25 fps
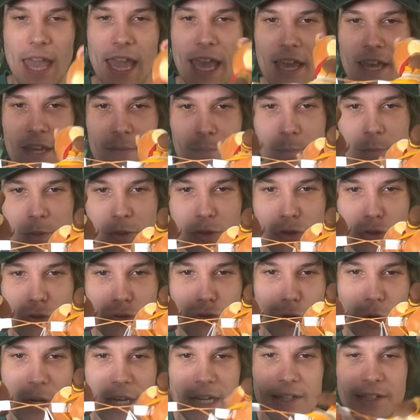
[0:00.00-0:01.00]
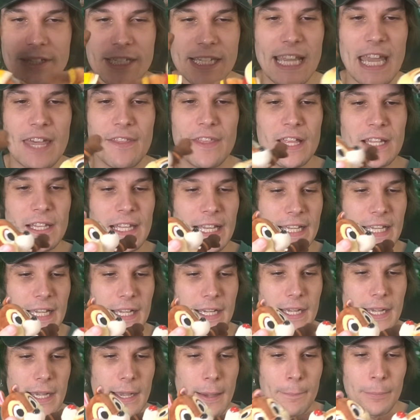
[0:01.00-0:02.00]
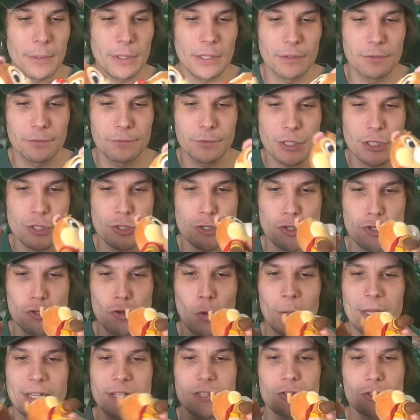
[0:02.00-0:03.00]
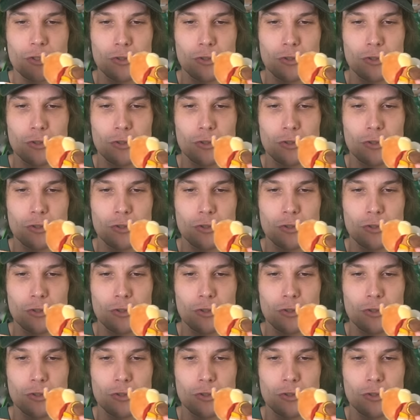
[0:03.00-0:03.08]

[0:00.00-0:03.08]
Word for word: are stringed together like a couple of conjoint